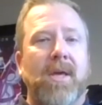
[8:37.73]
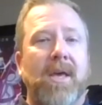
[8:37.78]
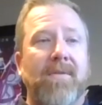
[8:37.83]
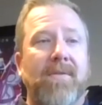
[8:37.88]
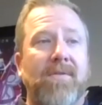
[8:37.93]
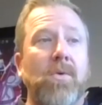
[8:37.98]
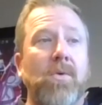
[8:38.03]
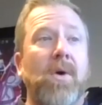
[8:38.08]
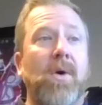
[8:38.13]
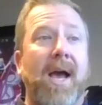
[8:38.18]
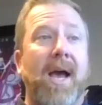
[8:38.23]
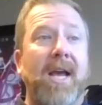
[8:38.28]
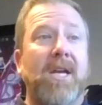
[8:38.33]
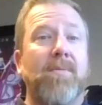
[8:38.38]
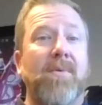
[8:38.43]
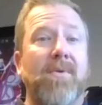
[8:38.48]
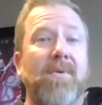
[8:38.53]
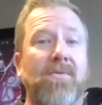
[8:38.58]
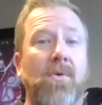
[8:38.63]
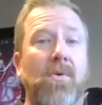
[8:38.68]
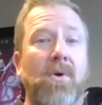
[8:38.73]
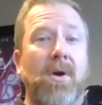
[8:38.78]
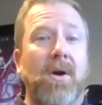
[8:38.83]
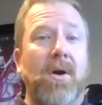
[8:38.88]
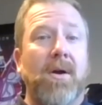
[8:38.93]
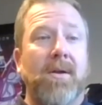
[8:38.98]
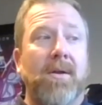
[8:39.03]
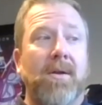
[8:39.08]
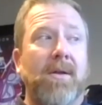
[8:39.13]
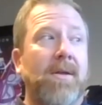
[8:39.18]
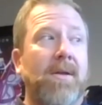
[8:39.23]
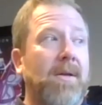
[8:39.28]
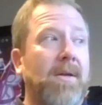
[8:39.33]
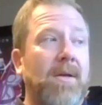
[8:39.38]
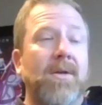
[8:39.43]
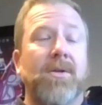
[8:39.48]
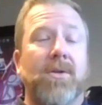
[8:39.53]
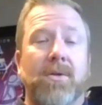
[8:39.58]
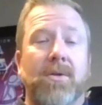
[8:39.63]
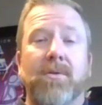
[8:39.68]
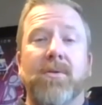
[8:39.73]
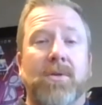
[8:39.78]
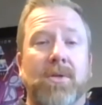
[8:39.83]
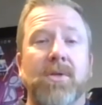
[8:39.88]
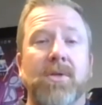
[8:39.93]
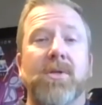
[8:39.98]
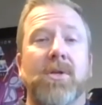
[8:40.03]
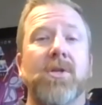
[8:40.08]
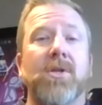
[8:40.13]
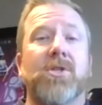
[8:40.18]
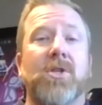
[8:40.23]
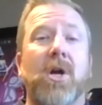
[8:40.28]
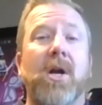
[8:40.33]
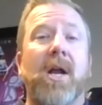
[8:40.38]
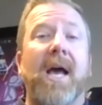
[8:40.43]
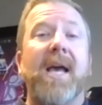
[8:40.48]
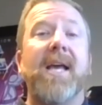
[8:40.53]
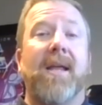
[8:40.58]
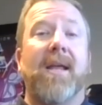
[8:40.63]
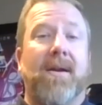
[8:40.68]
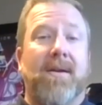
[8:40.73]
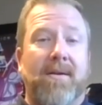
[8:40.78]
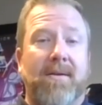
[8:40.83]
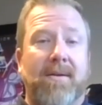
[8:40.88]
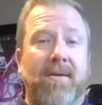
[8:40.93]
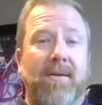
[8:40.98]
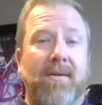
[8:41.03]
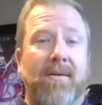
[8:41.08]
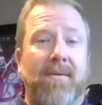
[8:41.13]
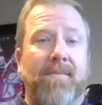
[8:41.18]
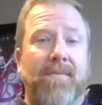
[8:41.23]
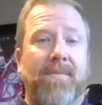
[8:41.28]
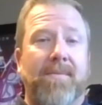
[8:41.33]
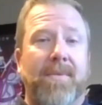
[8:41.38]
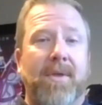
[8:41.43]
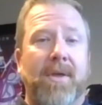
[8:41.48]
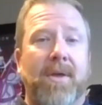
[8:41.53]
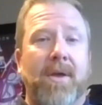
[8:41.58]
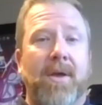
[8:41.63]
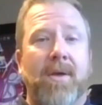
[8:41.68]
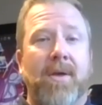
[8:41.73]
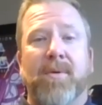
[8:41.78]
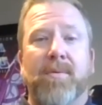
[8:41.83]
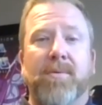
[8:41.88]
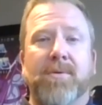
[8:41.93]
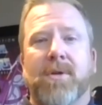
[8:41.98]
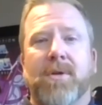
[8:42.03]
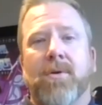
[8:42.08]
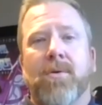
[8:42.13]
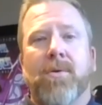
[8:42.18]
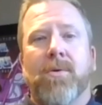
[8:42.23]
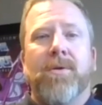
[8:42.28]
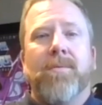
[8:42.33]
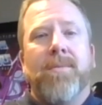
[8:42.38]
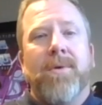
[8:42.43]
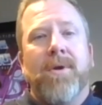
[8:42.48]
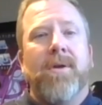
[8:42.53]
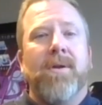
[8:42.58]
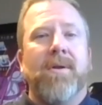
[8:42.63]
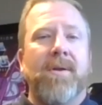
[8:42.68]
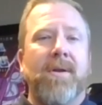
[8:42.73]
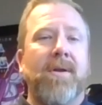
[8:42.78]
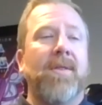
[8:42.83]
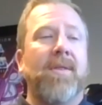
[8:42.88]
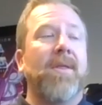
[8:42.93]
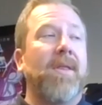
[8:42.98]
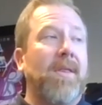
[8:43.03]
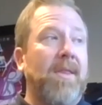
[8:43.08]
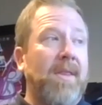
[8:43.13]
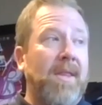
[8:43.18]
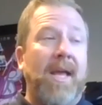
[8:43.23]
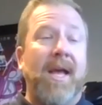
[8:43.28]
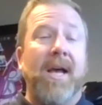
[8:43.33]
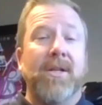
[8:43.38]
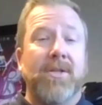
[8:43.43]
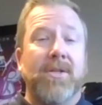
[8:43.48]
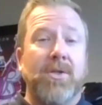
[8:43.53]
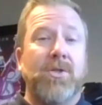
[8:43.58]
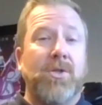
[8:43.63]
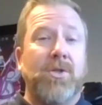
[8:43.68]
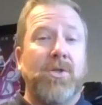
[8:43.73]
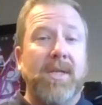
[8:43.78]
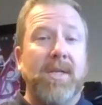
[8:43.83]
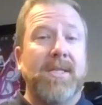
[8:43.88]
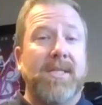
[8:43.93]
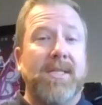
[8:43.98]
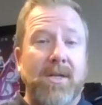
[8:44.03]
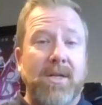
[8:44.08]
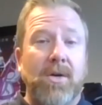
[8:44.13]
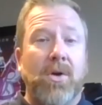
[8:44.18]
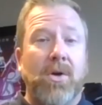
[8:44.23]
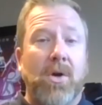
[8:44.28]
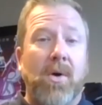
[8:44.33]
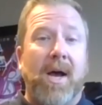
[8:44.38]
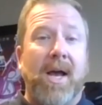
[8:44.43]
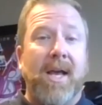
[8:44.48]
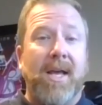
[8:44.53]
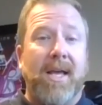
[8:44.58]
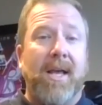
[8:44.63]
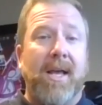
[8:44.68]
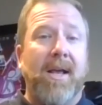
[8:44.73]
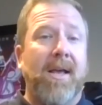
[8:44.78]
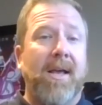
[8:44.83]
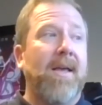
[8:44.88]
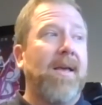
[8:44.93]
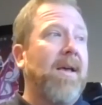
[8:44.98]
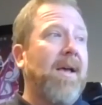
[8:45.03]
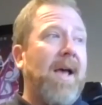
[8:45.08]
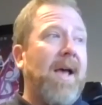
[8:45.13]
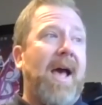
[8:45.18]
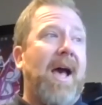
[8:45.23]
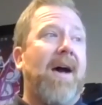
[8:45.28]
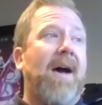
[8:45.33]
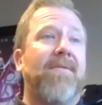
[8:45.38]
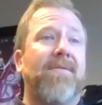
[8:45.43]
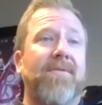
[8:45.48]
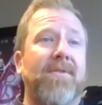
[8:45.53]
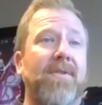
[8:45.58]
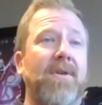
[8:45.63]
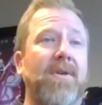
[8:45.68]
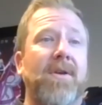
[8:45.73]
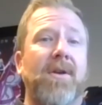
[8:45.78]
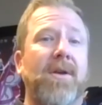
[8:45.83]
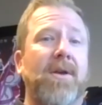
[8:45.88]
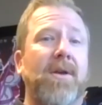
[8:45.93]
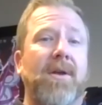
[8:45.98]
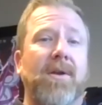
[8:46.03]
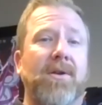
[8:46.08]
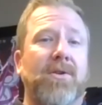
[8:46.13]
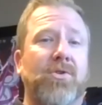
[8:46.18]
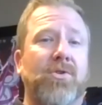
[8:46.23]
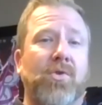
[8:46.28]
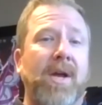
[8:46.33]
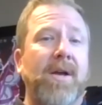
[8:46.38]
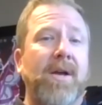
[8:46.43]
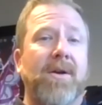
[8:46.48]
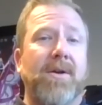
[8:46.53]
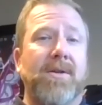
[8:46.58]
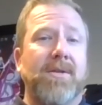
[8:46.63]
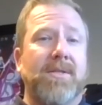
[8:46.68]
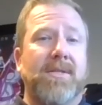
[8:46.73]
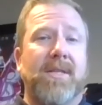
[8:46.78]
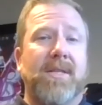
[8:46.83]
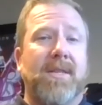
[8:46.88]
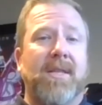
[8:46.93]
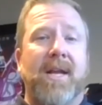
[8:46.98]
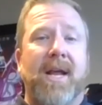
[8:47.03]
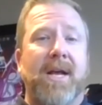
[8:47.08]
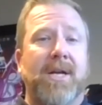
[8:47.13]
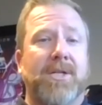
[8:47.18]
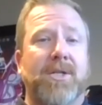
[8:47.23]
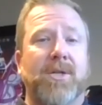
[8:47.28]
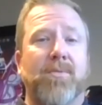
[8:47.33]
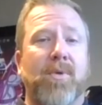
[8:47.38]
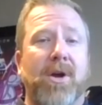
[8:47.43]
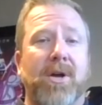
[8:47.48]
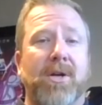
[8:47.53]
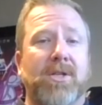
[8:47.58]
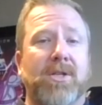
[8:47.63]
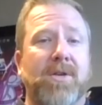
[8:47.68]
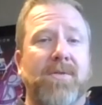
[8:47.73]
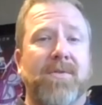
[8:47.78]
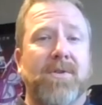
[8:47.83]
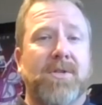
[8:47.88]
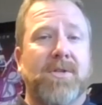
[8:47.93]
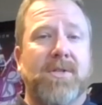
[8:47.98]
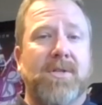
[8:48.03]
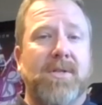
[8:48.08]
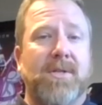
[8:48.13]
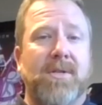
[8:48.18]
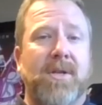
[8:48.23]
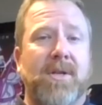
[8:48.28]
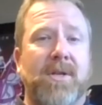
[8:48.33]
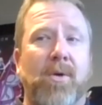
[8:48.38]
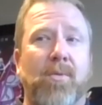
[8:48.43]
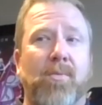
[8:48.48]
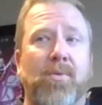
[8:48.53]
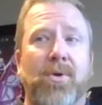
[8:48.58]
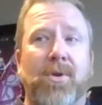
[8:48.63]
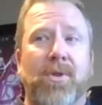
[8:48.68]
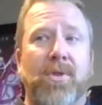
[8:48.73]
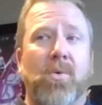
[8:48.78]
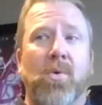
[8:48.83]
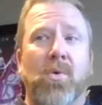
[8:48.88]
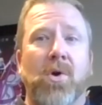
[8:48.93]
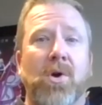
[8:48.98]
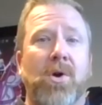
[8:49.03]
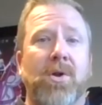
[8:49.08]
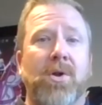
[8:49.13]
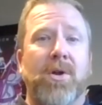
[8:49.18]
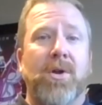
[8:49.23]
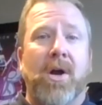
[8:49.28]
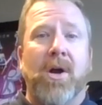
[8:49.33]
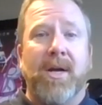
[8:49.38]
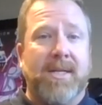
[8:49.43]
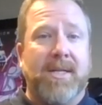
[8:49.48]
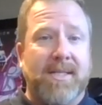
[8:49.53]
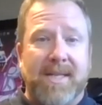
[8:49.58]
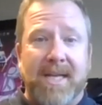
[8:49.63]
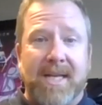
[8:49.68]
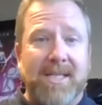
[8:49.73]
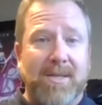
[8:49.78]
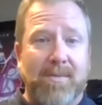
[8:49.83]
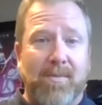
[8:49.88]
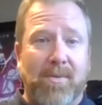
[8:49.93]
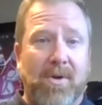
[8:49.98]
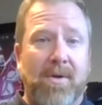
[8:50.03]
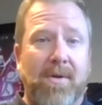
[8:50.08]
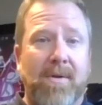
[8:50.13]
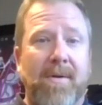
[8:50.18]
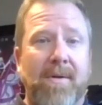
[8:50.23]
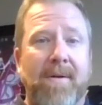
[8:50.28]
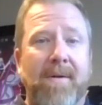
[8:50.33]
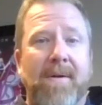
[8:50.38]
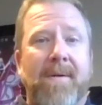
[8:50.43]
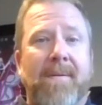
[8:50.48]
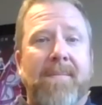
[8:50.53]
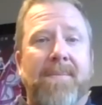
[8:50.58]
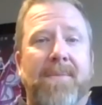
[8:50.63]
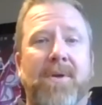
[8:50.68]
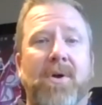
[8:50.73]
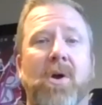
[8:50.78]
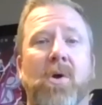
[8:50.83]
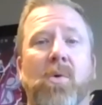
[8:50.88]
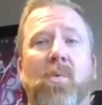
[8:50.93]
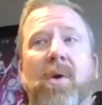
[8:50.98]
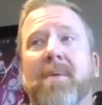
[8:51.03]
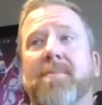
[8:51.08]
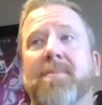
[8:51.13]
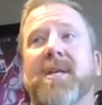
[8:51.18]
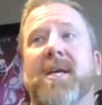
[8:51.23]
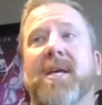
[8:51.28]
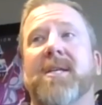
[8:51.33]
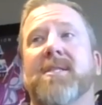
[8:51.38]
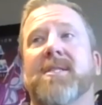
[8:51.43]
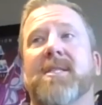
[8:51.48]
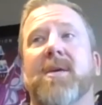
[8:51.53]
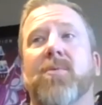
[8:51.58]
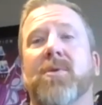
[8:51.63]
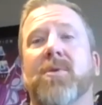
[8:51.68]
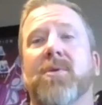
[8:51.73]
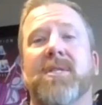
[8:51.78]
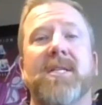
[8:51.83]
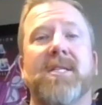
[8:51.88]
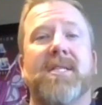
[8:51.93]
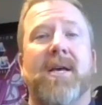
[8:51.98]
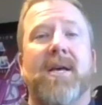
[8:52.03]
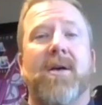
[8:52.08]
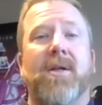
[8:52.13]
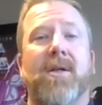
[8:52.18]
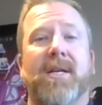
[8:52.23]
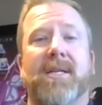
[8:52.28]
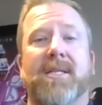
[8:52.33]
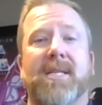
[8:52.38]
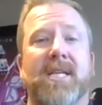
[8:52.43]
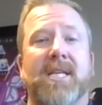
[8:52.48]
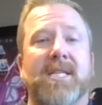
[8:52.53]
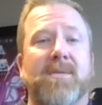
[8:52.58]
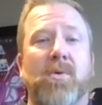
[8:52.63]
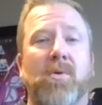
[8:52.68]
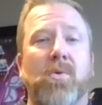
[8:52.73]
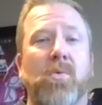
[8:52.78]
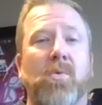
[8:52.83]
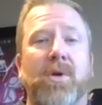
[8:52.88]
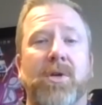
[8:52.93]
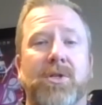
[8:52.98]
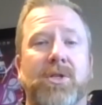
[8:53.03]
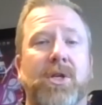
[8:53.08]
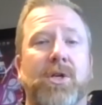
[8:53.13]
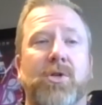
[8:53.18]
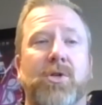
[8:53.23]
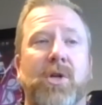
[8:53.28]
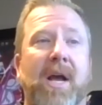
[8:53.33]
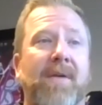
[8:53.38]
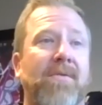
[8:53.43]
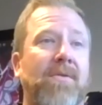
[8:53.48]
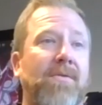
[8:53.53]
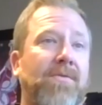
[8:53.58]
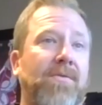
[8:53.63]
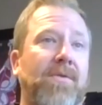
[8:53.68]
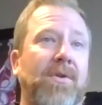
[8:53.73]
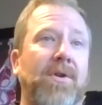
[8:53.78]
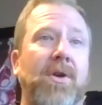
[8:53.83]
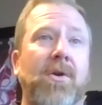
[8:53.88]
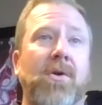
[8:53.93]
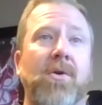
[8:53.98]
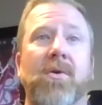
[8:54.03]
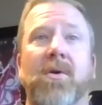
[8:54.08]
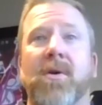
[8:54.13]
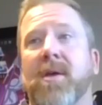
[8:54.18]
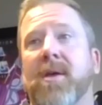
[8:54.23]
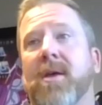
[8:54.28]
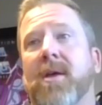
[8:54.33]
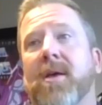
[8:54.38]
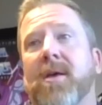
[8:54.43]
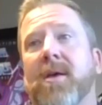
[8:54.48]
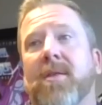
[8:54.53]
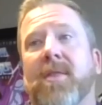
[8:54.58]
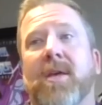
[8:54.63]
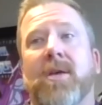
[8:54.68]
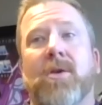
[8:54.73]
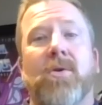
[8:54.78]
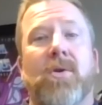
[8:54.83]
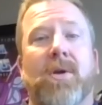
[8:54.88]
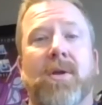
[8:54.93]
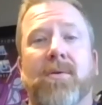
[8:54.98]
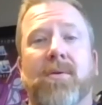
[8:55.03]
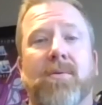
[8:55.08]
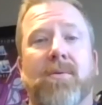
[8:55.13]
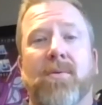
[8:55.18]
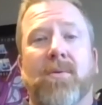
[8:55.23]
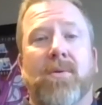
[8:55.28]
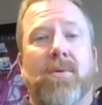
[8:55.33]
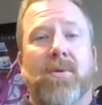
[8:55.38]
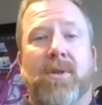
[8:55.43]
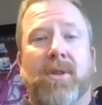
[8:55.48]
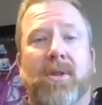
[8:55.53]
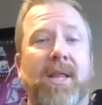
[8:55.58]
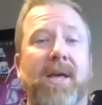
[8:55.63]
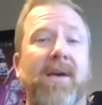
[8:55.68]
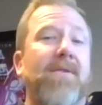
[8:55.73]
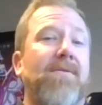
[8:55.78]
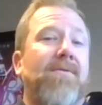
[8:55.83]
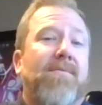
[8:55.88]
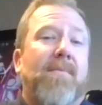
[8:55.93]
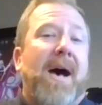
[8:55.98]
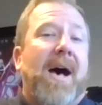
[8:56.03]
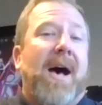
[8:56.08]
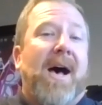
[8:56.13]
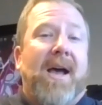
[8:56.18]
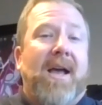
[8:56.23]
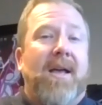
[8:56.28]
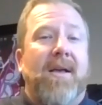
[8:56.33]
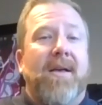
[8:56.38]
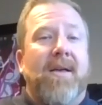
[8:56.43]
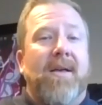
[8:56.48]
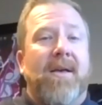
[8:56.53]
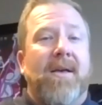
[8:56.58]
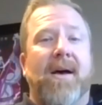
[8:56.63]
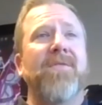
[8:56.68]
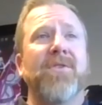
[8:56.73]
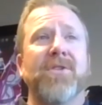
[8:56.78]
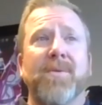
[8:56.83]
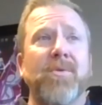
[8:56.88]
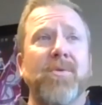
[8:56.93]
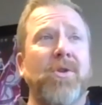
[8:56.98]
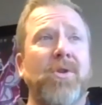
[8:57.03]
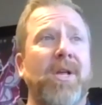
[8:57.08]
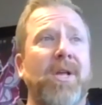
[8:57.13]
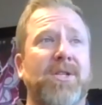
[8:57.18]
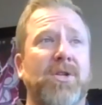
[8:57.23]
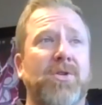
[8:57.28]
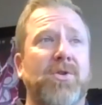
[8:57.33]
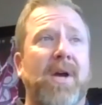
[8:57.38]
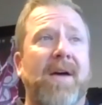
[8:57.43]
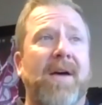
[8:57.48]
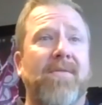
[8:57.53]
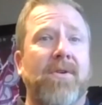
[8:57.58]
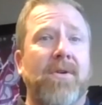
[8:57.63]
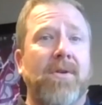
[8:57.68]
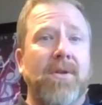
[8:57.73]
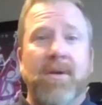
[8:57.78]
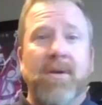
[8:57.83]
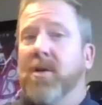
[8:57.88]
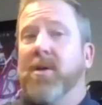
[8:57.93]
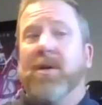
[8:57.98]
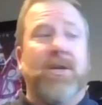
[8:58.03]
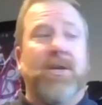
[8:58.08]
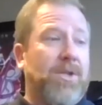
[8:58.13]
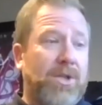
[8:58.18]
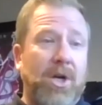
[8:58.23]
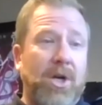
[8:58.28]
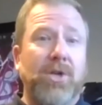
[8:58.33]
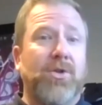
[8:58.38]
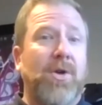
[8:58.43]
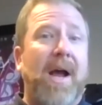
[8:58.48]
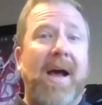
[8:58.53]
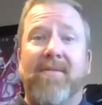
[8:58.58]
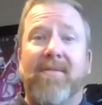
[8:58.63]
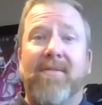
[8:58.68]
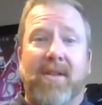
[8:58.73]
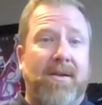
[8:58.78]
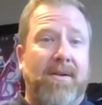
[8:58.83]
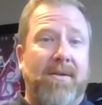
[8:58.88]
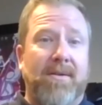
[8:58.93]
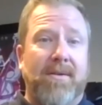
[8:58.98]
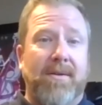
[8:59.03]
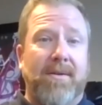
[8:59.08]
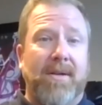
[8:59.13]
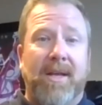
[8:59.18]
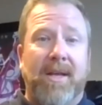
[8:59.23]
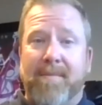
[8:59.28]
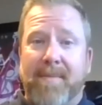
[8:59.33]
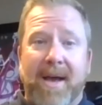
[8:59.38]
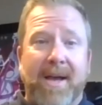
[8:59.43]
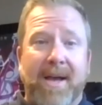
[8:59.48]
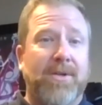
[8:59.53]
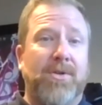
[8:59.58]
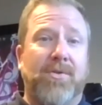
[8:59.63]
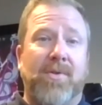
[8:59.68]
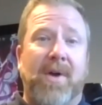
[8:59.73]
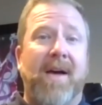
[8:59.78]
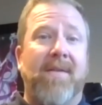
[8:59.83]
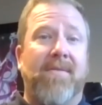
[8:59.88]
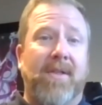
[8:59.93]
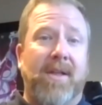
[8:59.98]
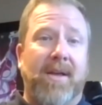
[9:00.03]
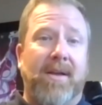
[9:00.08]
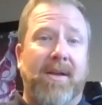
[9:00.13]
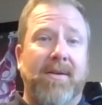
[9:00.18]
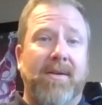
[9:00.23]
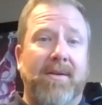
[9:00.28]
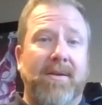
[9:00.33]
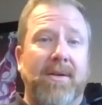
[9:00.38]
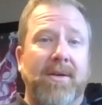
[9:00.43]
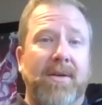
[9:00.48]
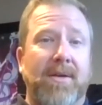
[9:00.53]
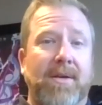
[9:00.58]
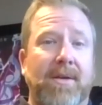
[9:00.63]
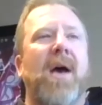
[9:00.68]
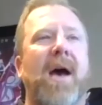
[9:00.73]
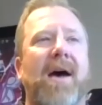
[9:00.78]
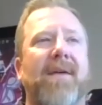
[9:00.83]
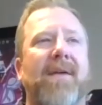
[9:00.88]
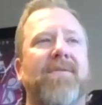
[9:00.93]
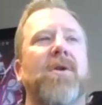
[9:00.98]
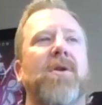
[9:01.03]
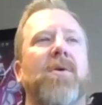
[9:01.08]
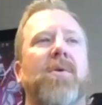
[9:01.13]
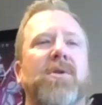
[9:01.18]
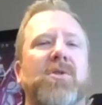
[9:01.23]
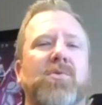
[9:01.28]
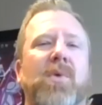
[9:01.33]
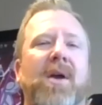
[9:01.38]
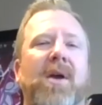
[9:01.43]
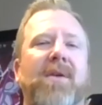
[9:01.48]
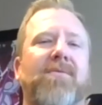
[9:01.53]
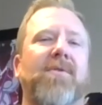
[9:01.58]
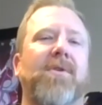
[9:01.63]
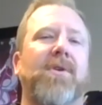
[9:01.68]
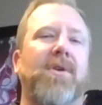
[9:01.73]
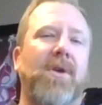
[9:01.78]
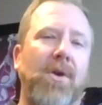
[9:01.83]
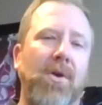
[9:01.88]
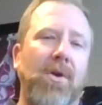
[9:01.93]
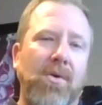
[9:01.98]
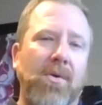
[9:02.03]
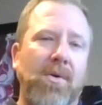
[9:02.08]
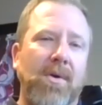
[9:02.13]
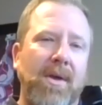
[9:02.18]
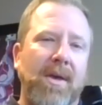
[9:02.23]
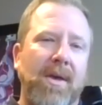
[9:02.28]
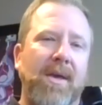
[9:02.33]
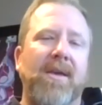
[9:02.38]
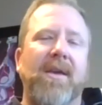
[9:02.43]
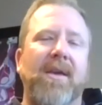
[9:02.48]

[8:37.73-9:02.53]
If you hiked before, start hiking. And people say, what do you mean? The answer is you can still go hiking. Half the trails that the National Park Service, put in the world are accessible. There are websites that will detail accessible wheelchair travel for you that you can live by. If you're someone who likes to travel, start traveling. Get back to traveling. You have to know what's right for you.